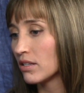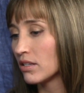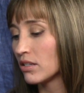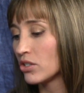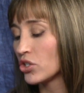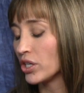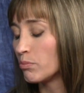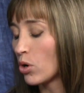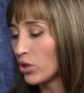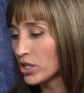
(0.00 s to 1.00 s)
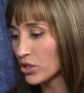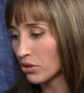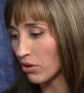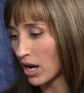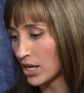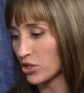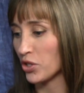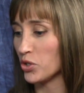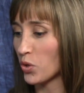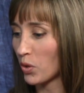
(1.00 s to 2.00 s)
she'd pull into the garage and the
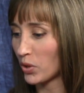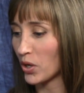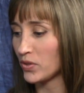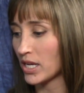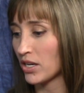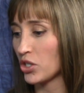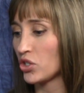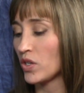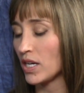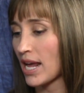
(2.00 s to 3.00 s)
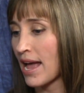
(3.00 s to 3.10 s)
door would go down and she'd